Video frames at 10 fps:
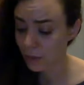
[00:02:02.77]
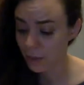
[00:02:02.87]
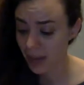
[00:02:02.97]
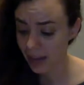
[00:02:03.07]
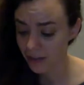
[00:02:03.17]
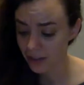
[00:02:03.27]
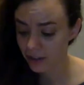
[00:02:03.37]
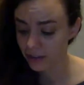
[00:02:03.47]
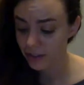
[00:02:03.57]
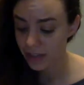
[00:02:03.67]
behavior,
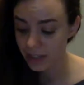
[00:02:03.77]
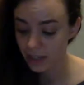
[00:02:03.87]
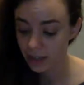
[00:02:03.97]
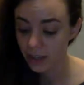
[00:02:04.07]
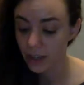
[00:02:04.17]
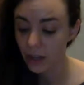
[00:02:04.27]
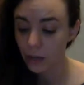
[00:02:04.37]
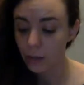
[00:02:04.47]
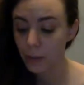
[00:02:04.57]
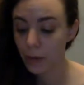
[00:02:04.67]
Festinger
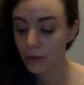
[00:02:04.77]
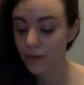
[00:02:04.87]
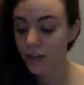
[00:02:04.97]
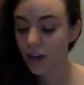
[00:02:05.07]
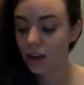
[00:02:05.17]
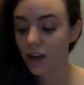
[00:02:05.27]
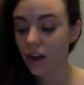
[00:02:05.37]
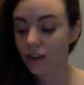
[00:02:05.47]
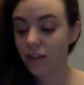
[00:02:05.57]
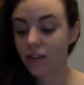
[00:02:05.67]
proposed
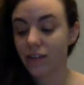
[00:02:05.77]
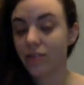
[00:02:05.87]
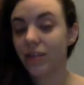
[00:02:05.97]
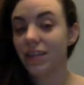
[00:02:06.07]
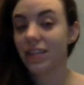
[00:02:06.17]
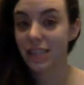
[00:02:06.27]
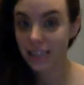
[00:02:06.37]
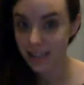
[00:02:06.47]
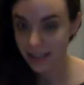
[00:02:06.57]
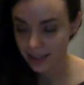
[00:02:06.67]
cognitive
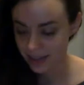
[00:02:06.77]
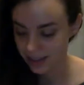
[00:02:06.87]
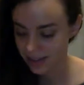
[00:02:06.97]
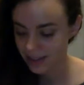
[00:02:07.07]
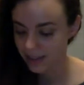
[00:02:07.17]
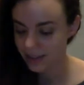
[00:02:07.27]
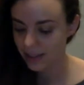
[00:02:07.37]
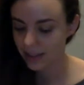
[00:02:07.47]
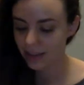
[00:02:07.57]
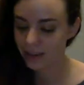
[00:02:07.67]
dissonance
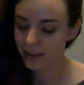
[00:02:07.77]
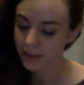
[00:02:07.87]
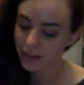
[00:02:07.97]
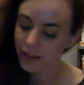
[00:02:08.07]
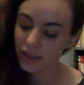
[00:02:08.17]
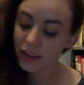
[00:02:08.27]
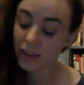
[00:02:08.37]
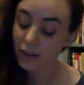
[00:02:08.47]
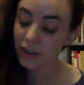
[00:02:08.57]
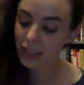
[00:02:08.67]

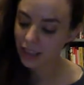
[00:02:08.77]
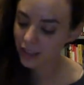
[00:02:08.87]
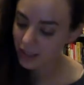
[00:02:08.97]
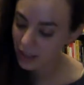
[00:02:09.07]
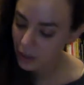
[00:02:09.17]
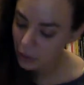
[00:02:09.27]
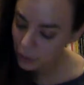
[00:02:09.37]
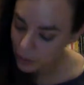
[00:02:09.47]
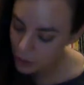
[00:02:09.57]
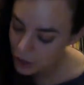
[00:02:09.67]
theory,
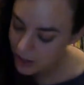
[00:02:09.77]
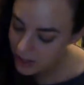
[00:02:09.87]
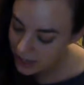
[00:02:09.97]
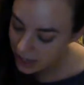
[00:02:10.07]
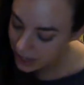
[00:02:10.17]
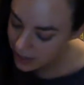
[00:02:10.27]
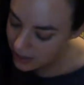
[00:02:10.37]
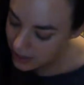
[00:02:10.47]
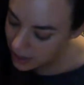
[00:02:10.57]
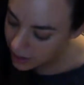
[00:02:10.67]
which
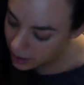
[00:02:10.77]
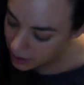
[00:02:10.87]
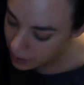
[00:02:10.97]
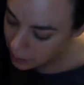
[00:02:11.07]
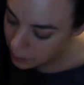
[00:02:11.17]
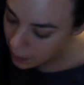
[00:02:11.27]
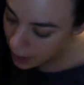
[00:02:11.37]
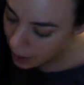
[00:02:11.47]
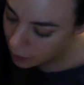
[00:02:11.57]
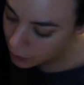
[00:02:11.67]
states that a
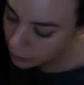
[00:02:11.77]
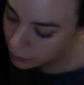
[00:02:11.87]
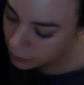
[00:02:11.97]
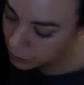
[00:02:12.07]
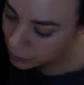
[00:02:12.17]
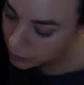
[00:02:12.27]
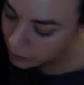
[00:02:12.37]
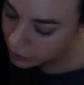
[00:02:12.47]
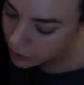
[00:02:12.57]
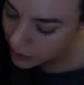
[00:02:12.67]
powerful motive
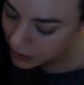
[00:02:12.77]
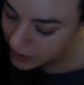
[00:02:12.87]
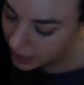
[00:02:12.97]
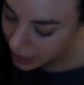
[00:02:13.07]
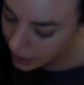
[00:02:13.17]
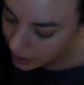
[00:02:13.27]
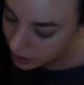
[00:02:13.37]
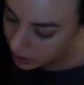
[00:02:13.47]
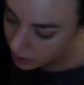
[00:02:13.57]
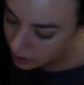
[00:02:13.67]
to maintain
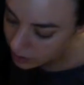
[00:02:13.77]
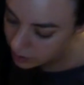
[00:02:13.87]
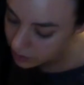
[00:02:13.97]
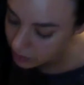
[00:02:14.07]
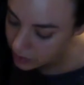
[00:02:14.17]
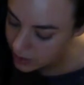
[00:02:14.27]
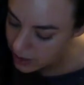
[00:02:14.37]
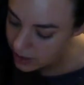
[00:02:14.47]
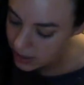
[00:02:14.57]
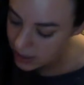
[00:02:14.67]
cognitive
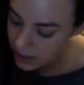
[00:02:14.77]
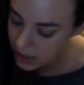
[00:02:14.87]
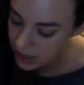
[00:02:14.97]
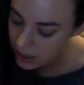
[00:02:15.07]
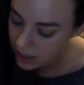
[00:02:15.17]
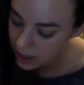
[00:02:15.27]
consistency